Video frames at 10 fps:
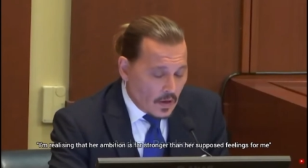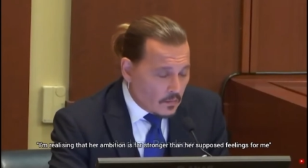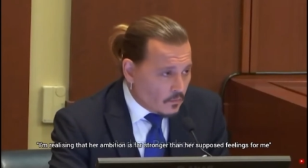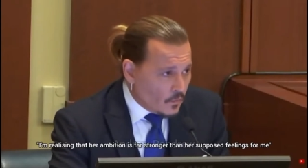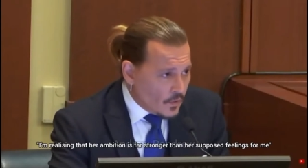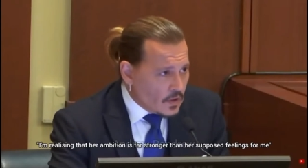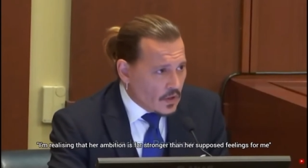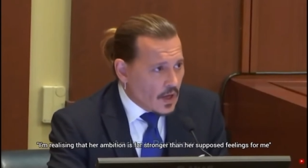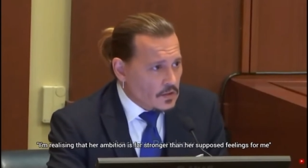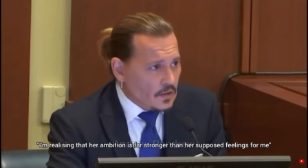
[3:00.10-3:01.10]
I'm
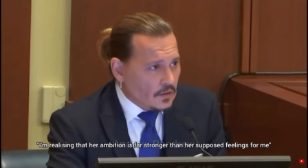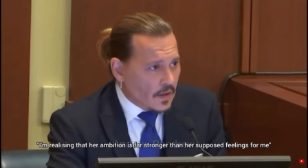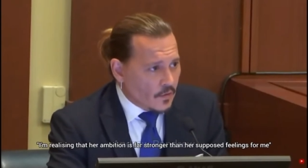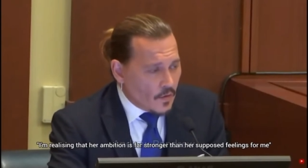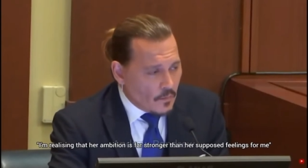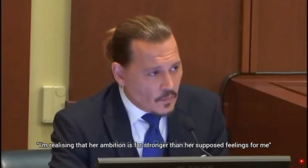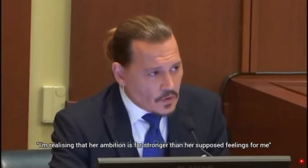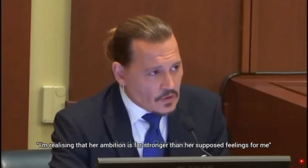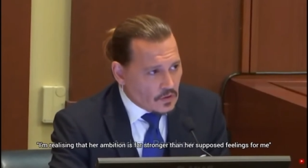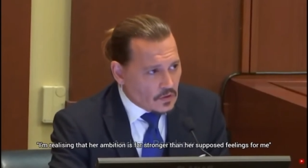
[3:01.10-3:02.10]
realizing that her
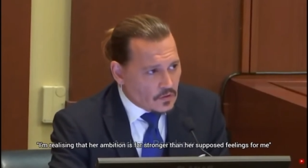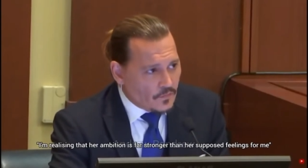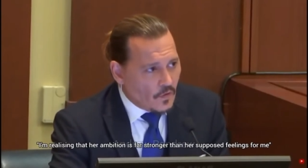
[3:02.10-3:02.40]
ambition is